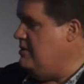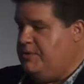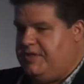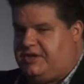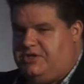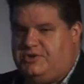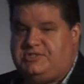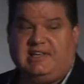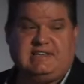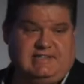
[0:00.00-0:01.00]
where they can
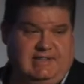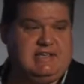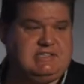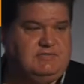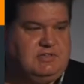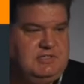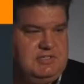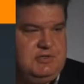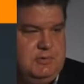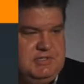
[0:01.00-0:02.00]
use less and less of it to
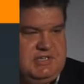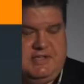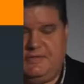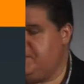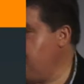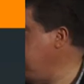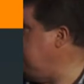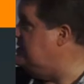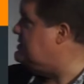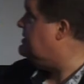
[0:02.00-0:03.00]
still retain the
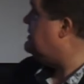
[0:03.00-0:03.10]
sweetness.